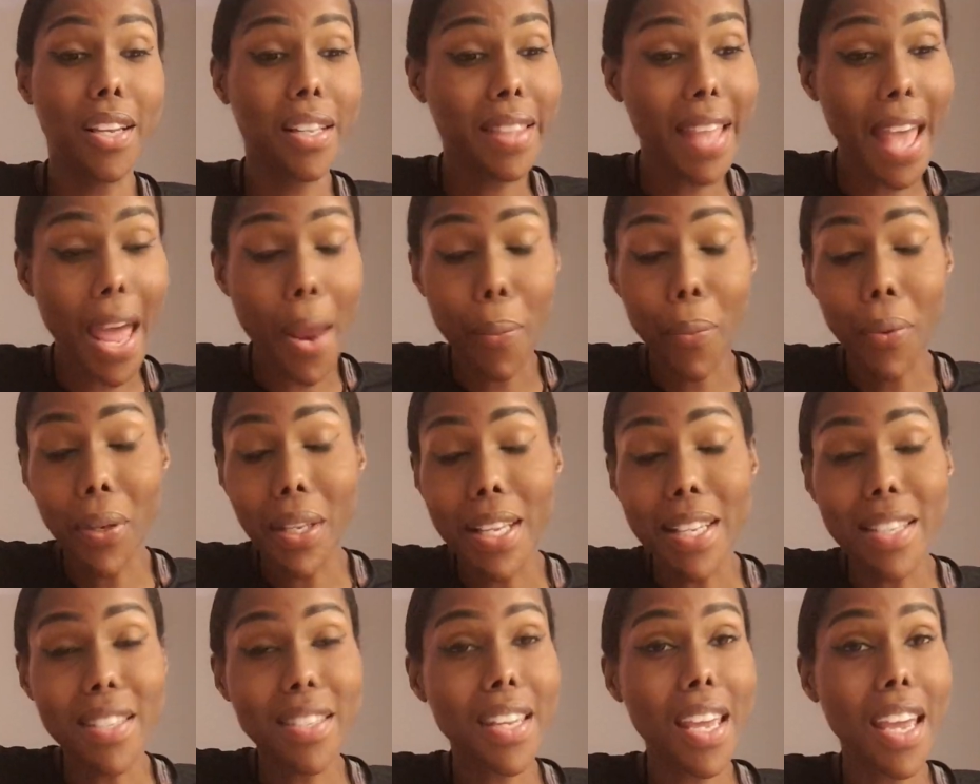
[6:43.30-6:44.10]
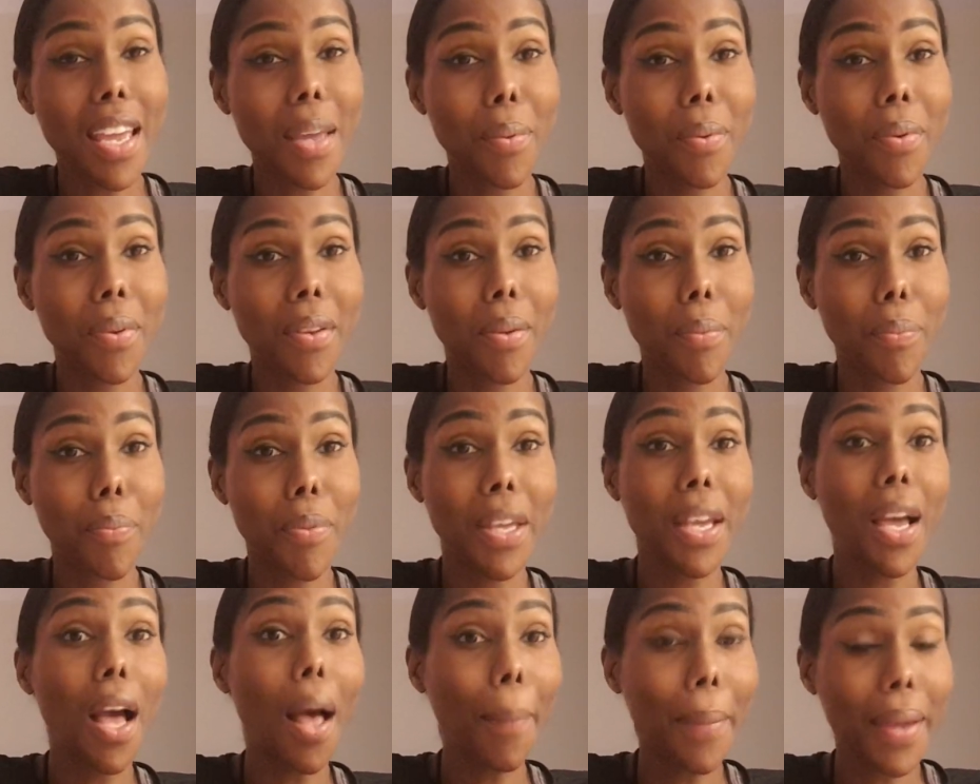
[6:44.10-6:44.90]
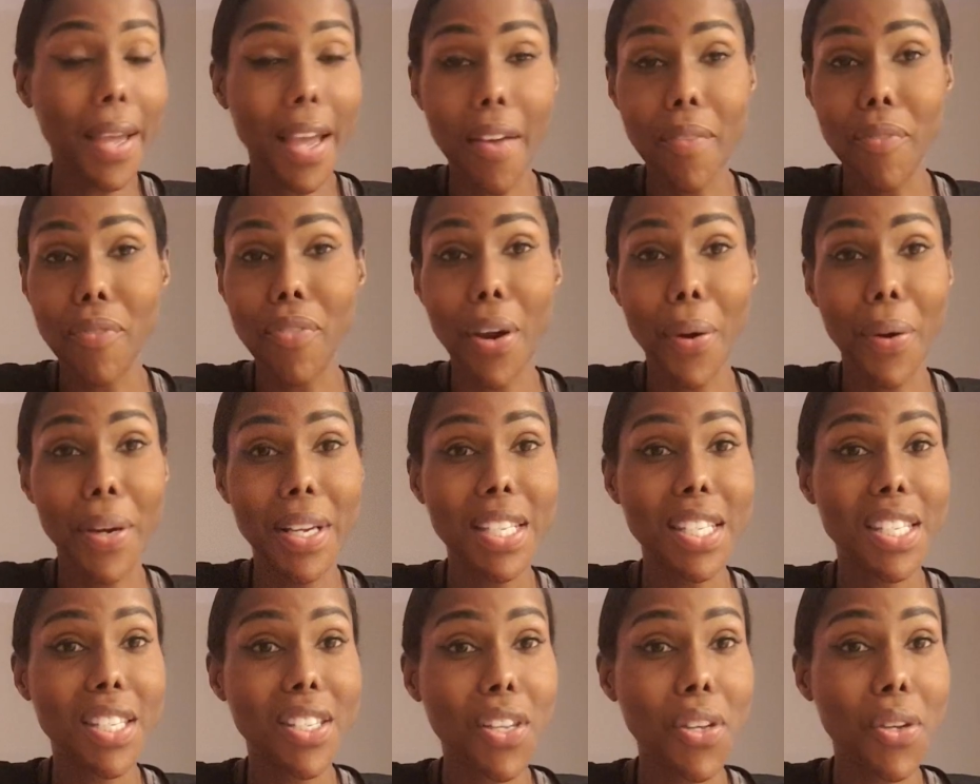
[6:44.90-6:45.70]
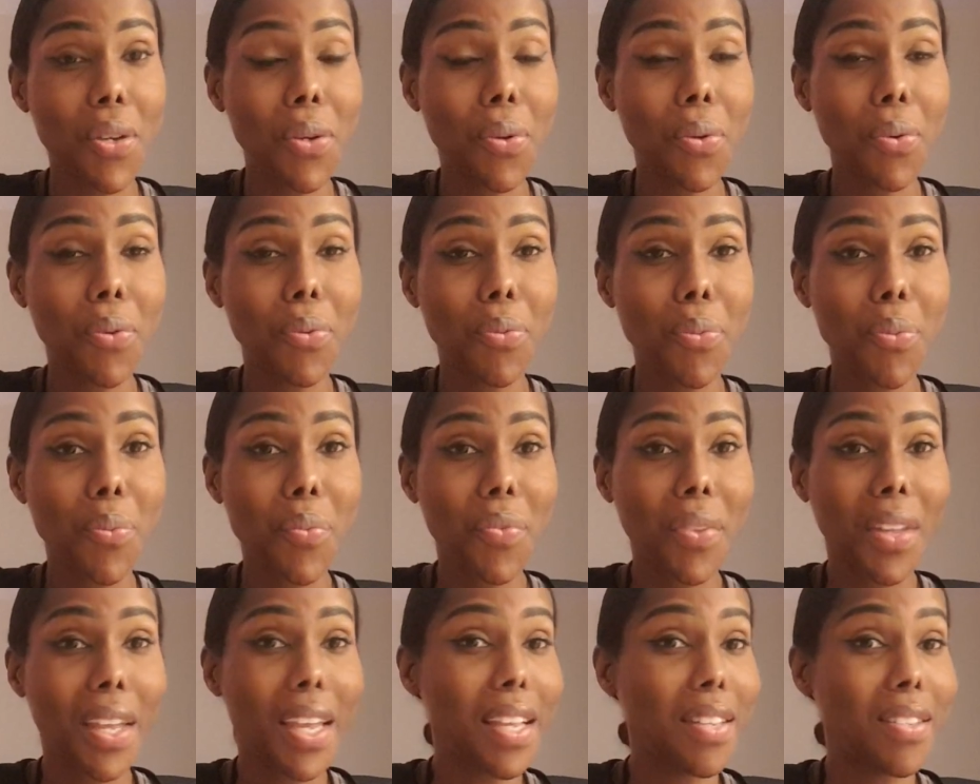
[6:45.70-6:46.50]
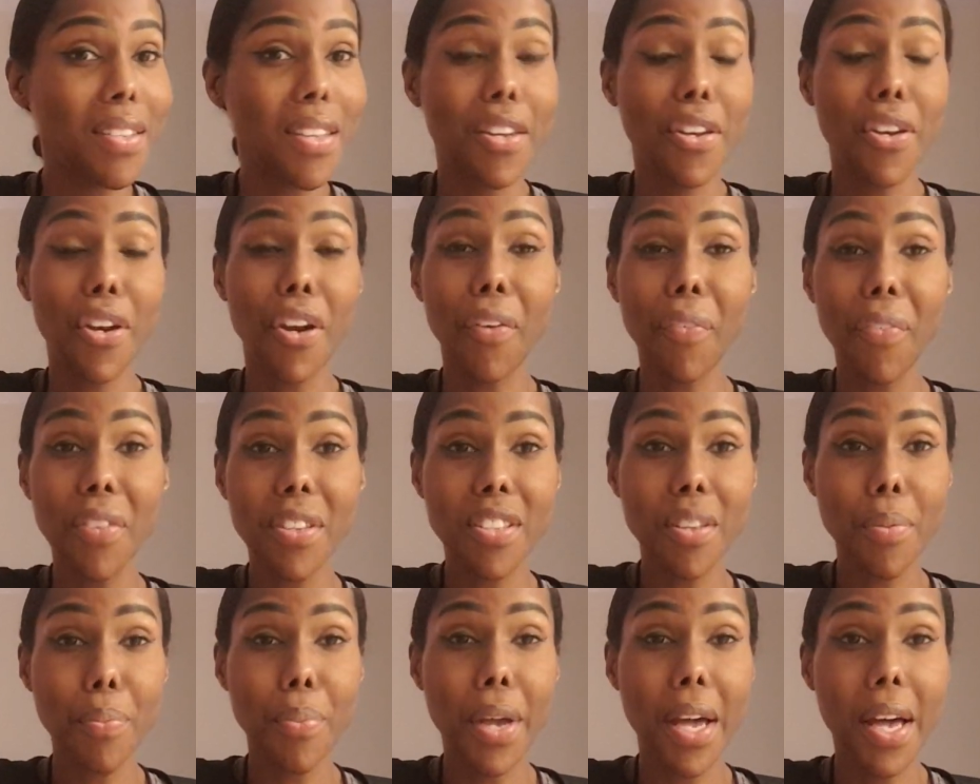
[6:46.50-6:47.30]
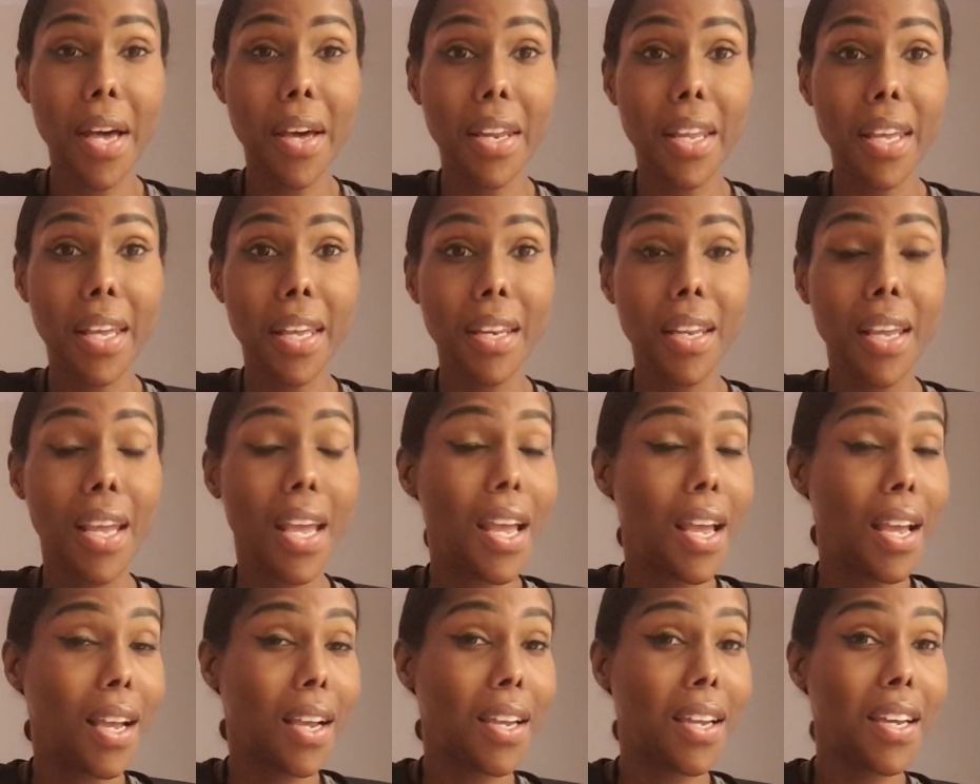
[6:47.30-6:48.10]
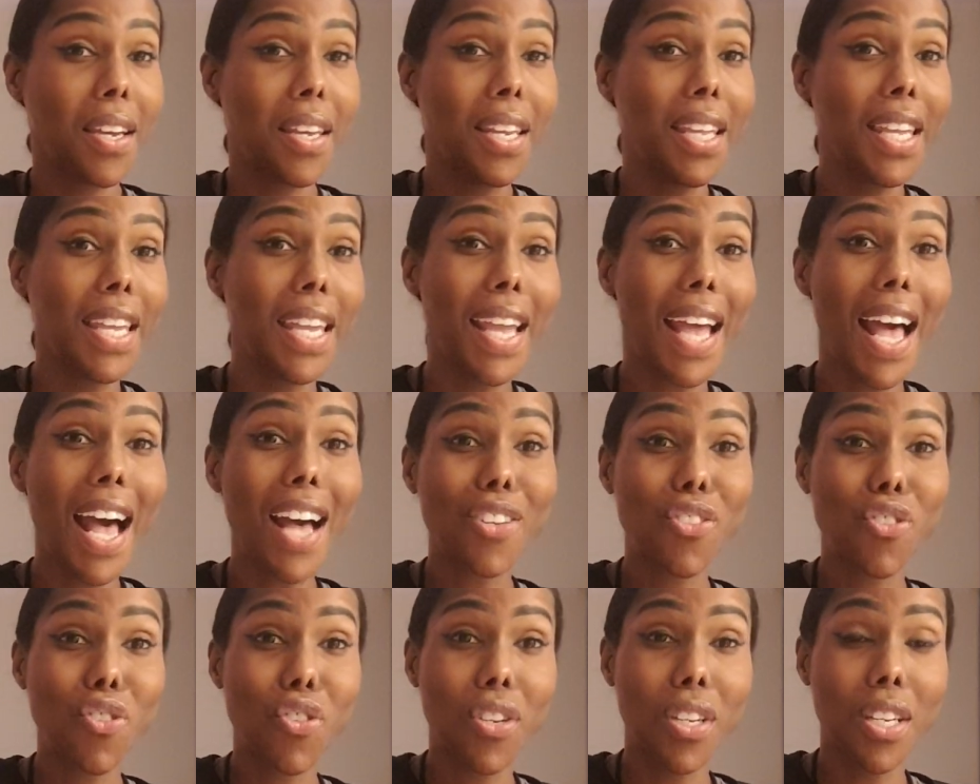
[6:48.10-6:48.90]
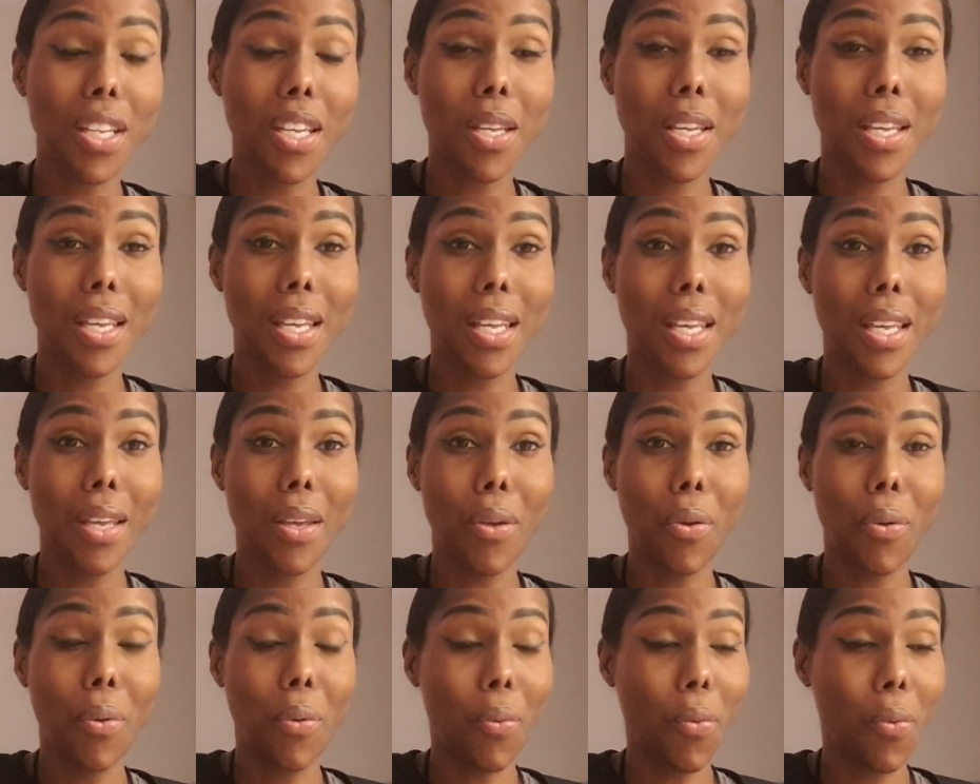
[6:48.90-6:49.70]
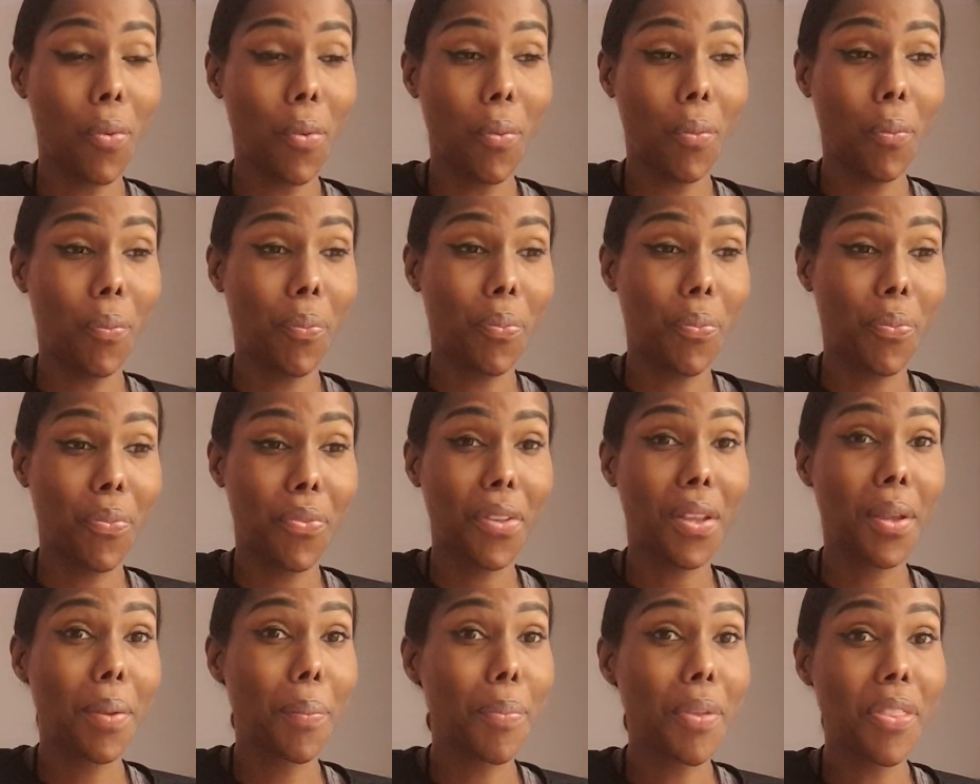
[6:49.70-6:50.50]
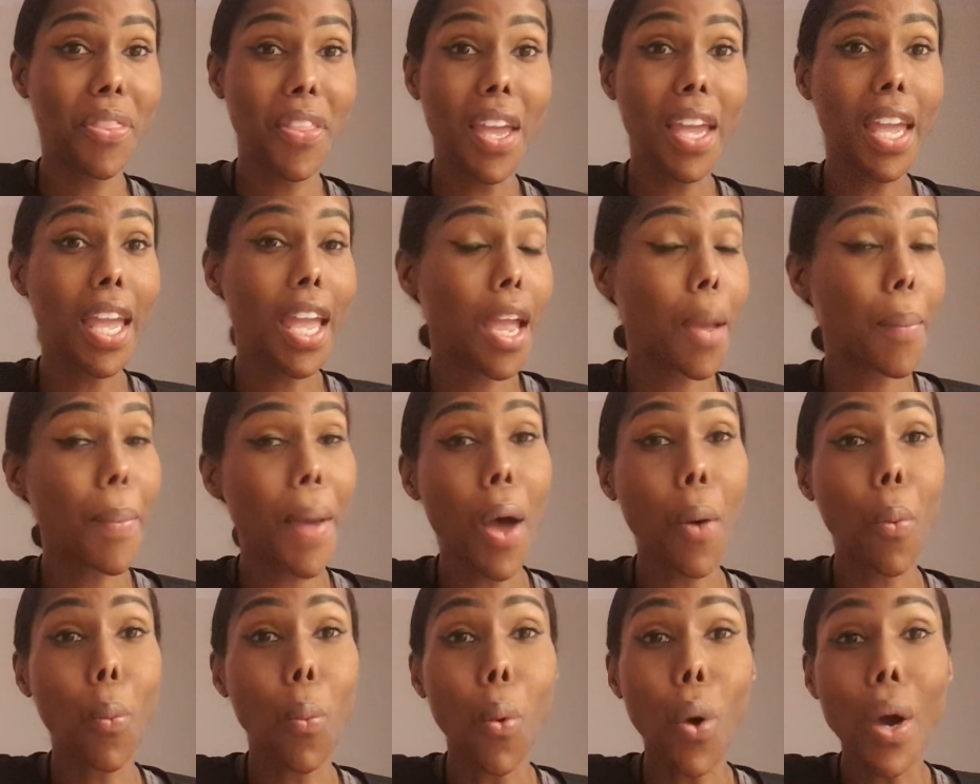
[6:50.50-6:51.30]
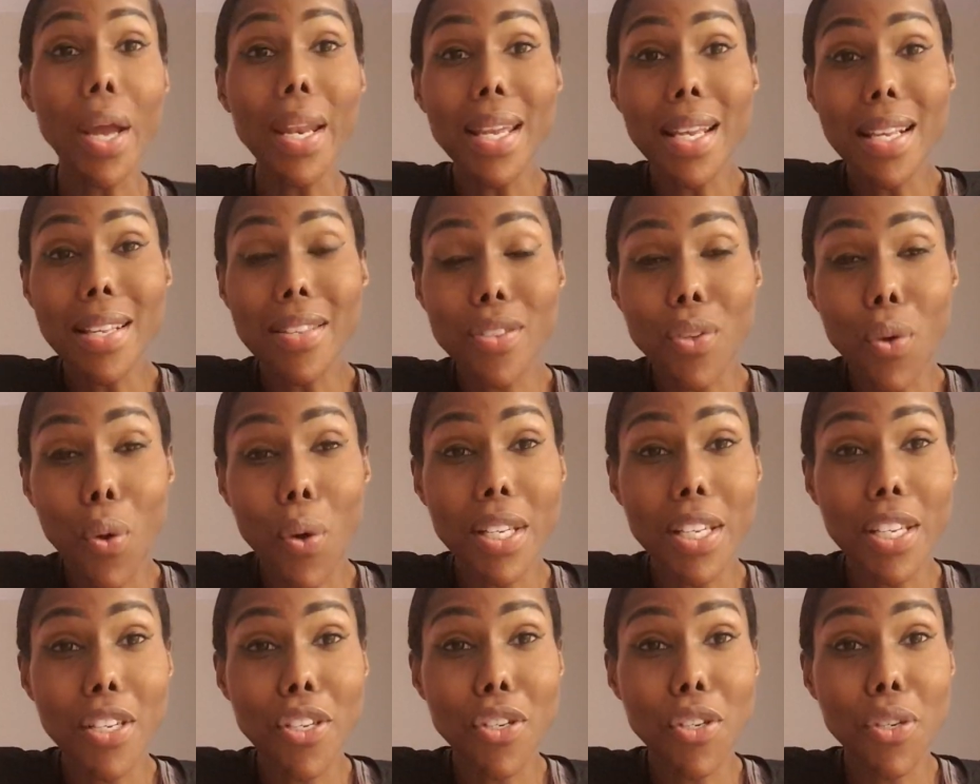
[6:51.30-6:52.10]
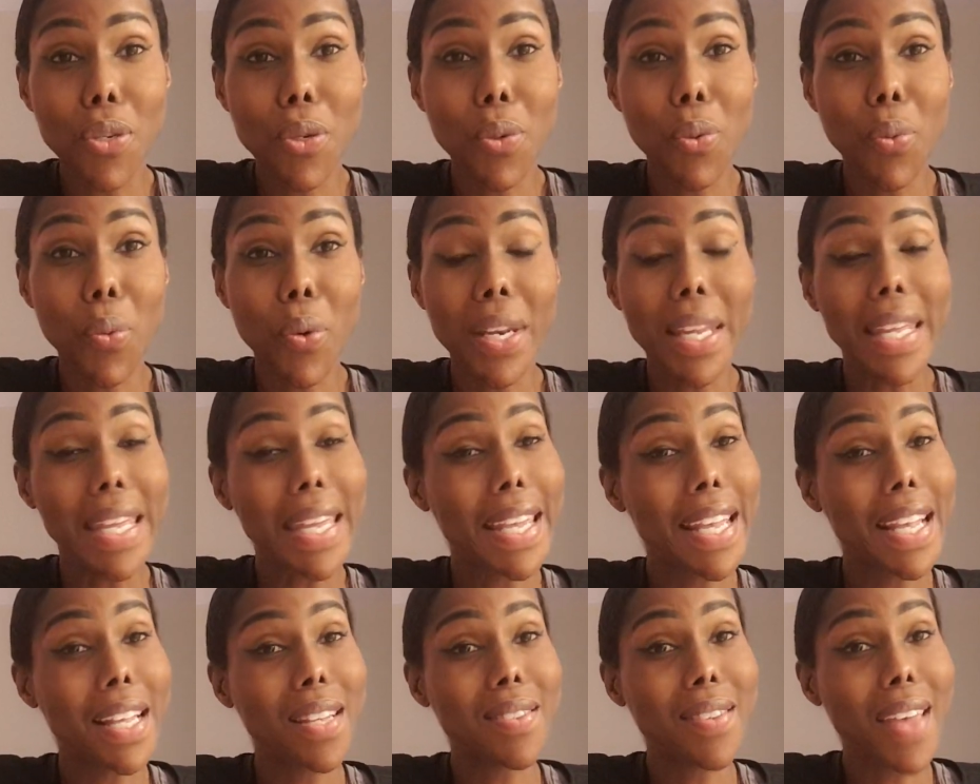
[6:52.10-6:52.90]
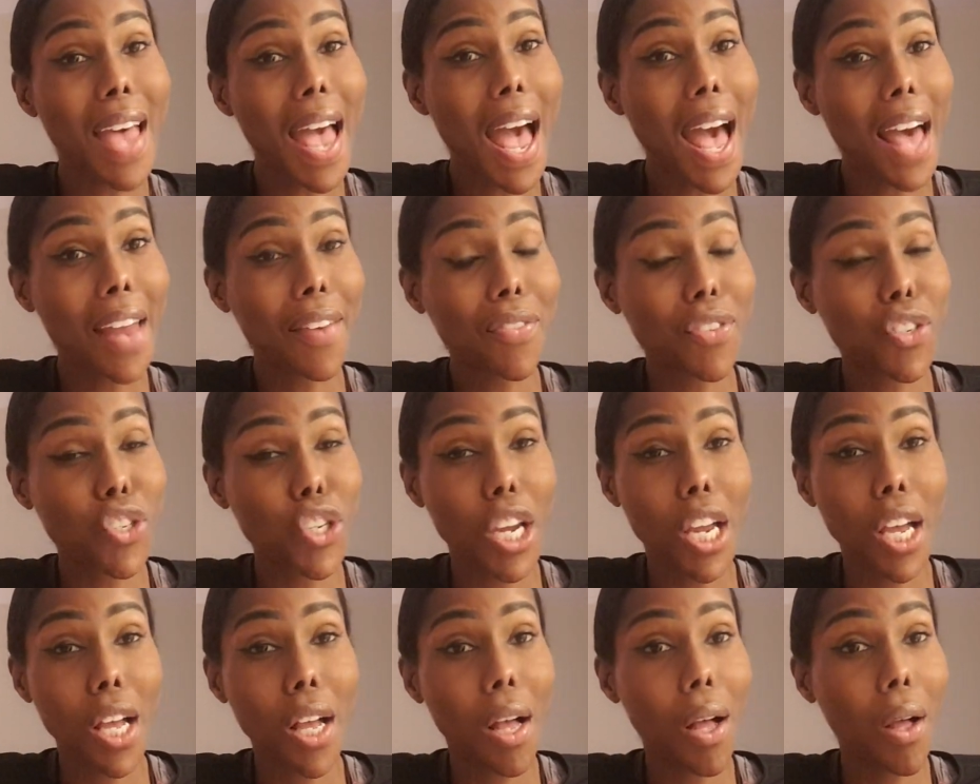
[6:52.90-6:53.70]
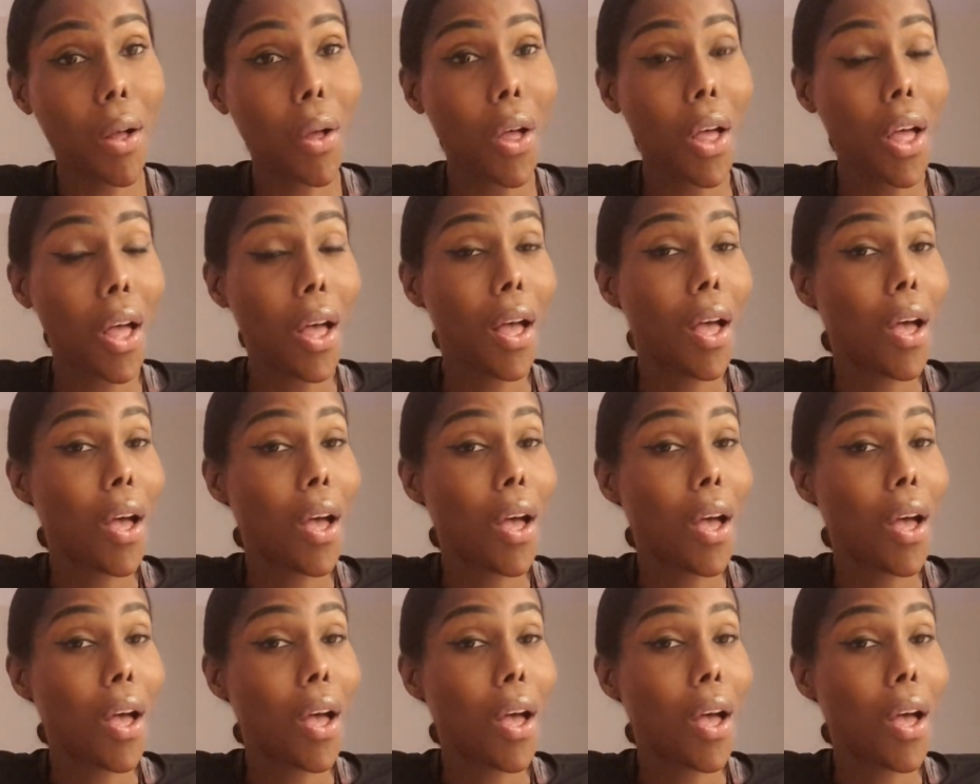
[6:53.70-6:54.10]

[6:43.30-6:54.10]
that release date be coming up very soon? Is he nervous about it? Could he actually be thinking about what he's going to do when he gets out of jail?